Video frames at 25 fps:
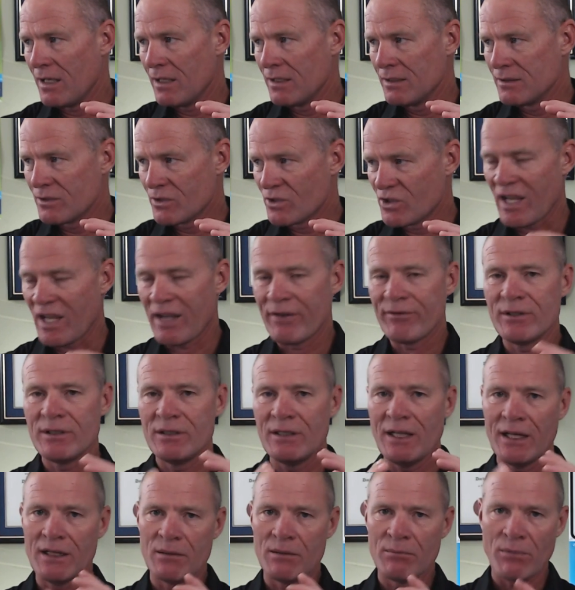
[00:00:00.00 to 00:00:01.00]

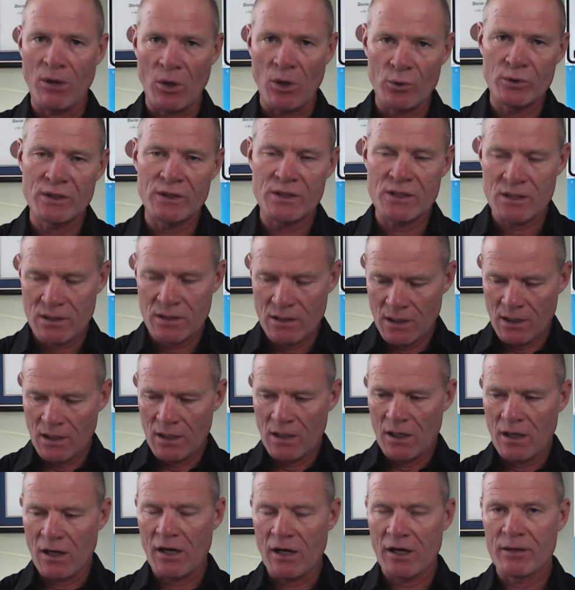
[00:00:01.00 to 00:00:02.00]
seven and a bonus
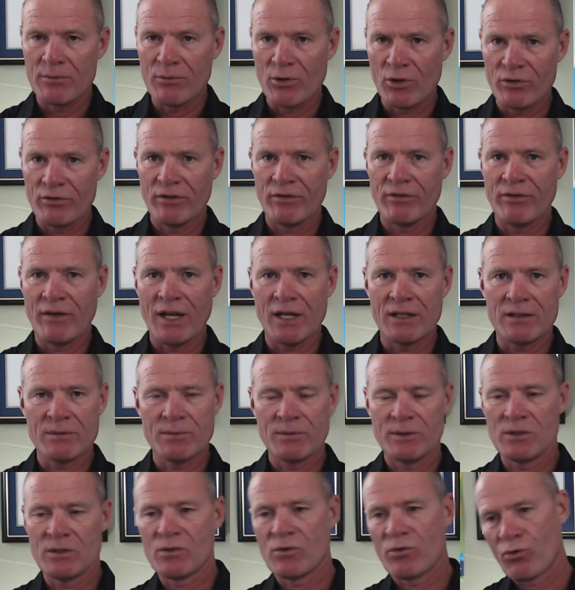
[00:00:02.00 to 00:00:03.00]
automotive
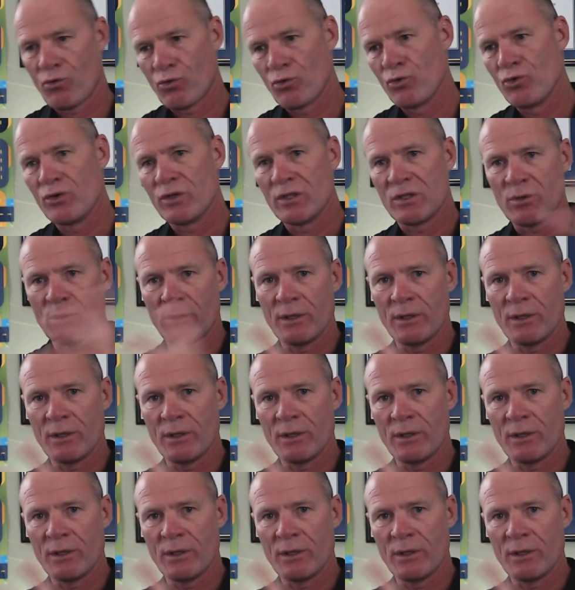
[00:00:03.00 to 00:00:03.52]
advancements through the